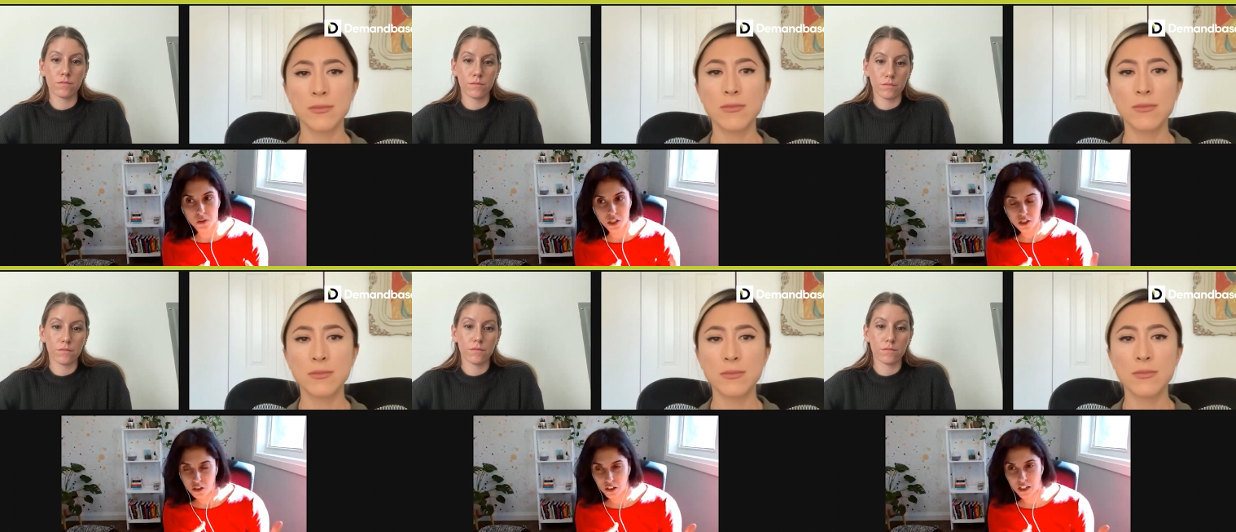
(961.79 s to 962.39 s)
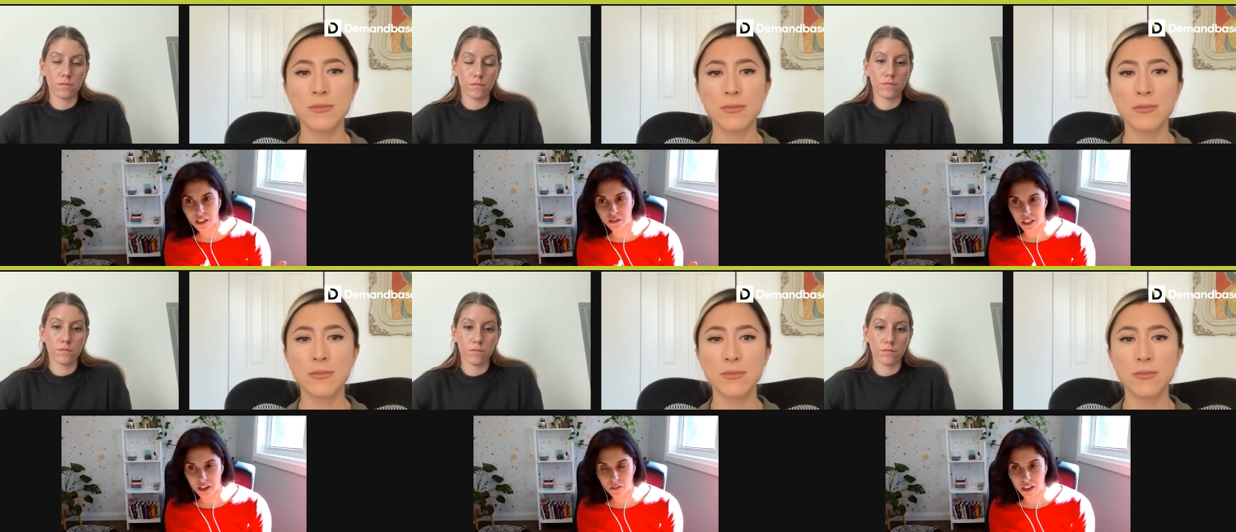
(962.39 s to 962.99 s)
Speaker 1: tier your accounts
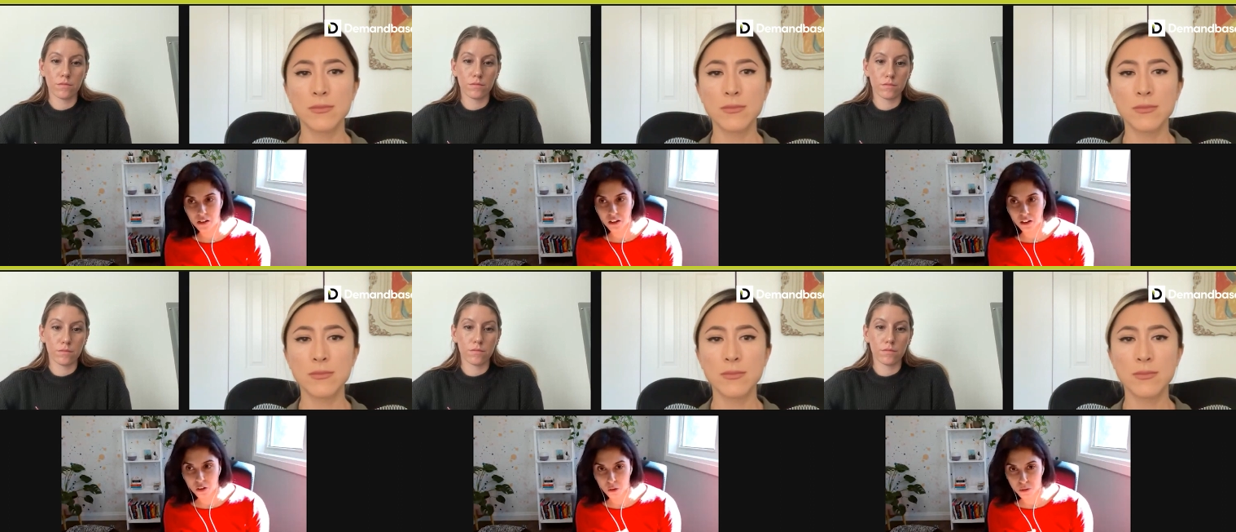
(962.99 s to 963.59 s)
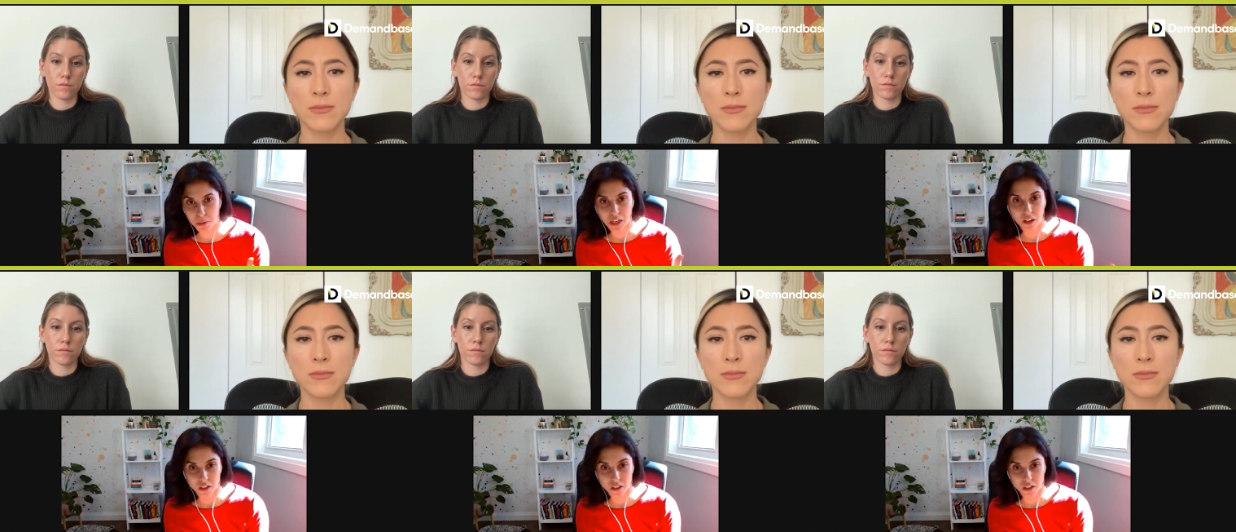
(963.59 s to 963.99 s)
that way you can close bigger